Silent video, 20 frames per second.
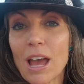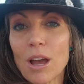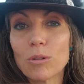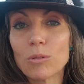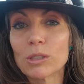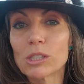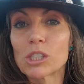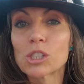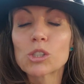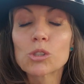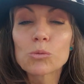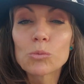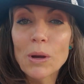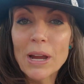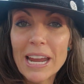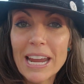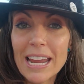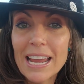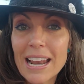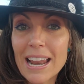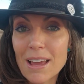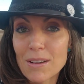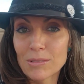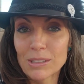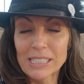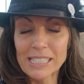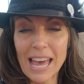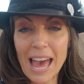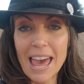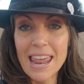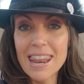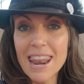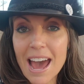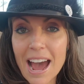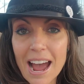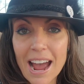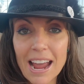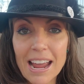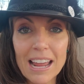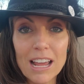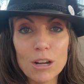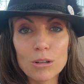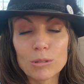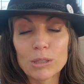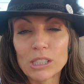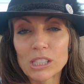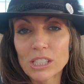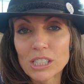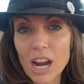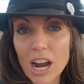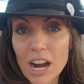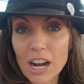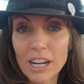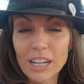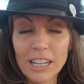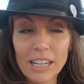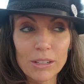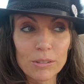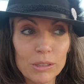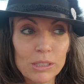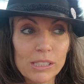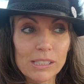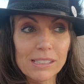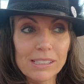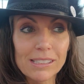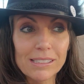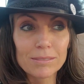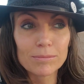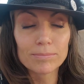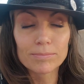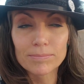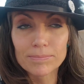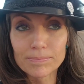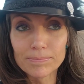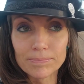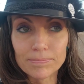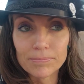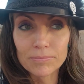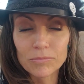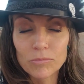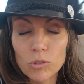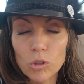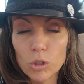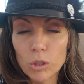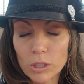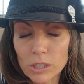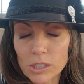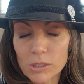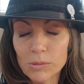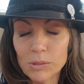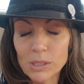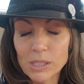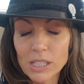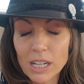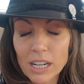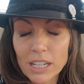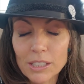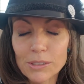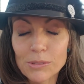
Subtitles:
It was sweet. It was at night. It was dark. Of course it was dark.